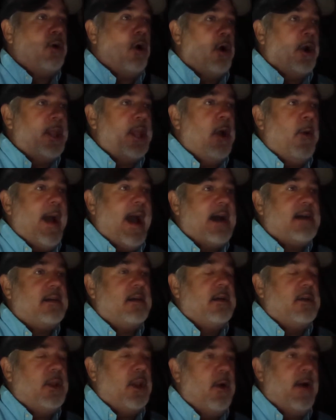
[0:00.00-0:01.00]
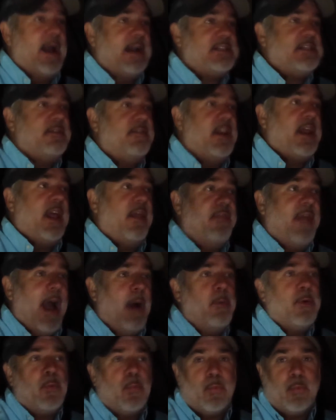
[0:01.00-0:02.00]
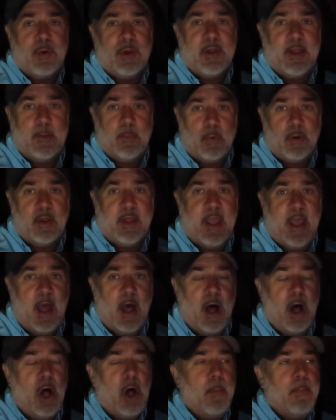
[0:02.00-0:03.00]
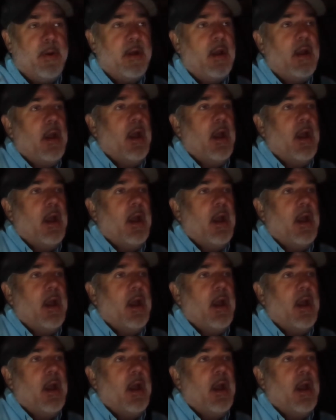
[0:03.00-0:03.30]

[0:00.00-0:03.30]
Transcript: cardio activity, that would really, really help.